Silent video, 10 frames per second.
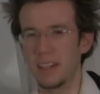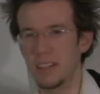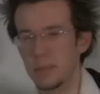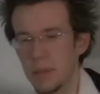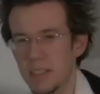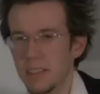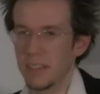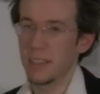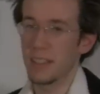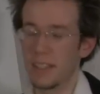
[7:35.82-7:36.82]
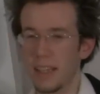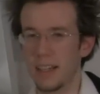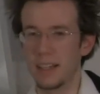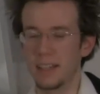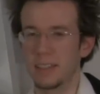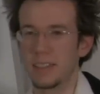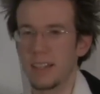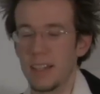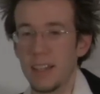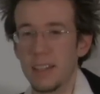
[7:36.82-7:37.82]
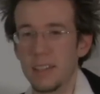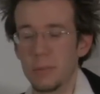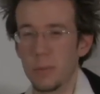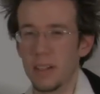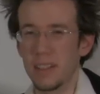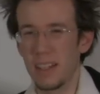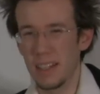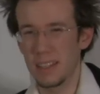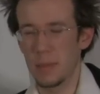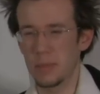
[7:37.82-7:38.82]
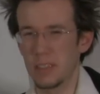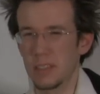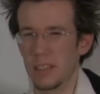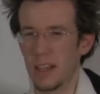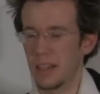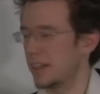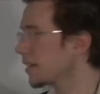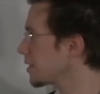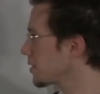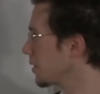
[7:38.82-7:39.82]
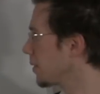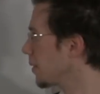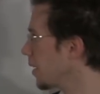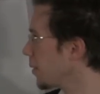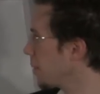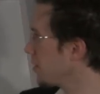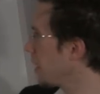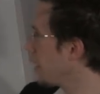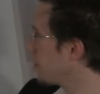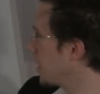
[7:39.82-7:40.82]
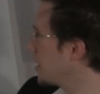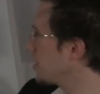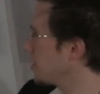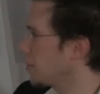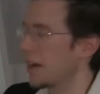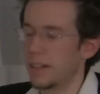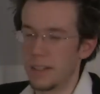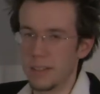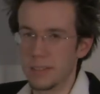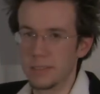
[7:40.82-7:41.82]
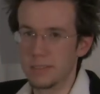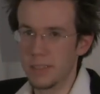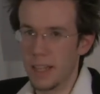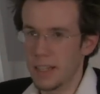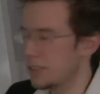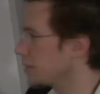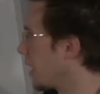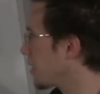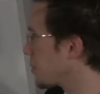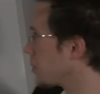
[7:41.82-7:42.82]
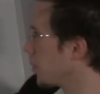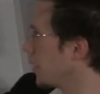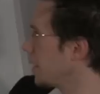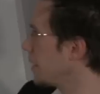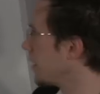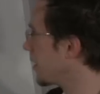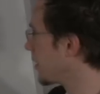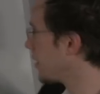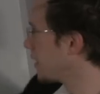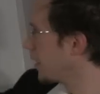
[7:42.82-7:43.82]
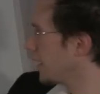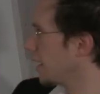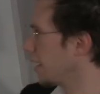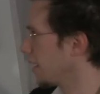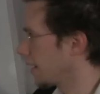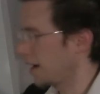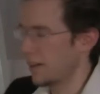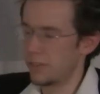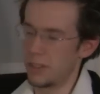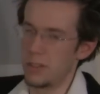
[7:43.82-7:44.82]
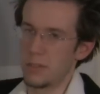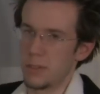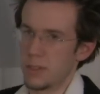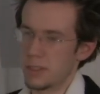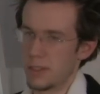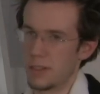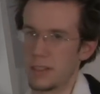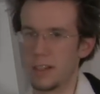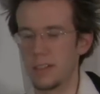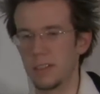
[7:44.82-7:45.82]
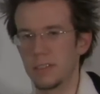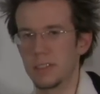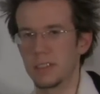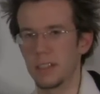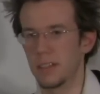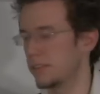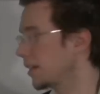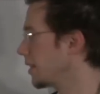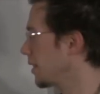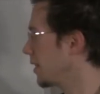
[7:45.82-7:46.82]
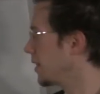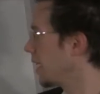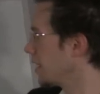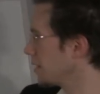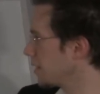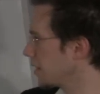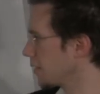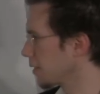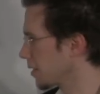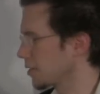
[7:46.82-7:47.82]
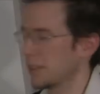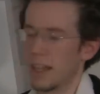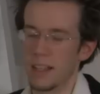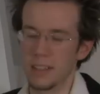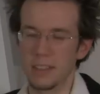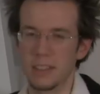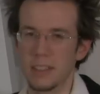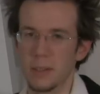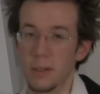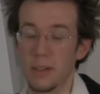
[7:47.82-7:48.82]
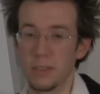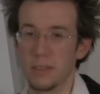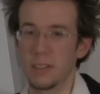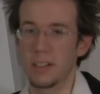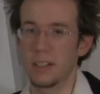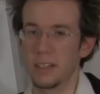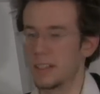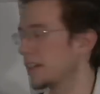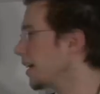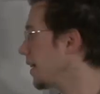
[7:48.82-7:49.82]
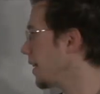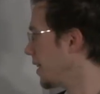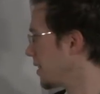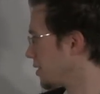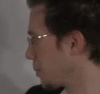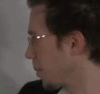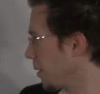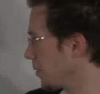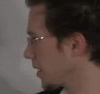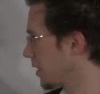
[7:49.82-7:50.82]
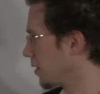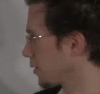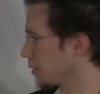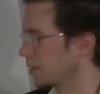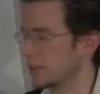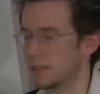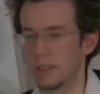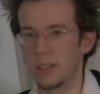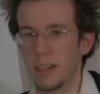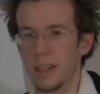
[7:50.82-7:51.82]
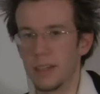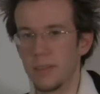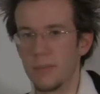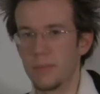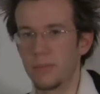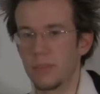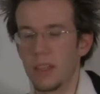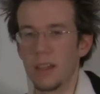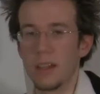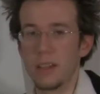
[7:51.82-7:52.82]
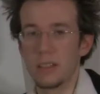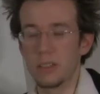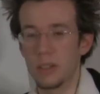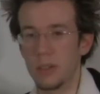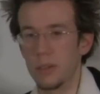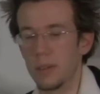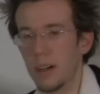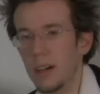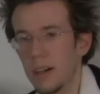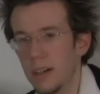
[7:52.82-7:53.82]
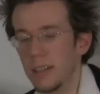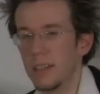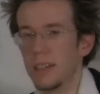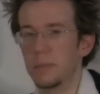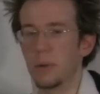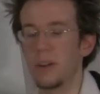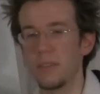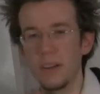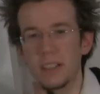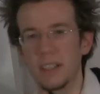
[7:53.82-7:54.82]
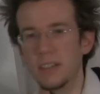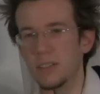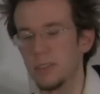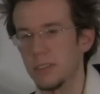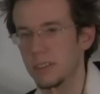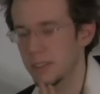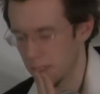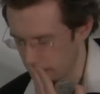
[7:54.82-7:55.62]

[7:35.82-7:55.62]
here is basically where the exceptions lie. So we've got major and minor, okay, so that's one kind of universe in all of itself, and then in the other universe, or galaxy, or whatever you want to call it, is the perfect intervals, okay? So the perfect intervals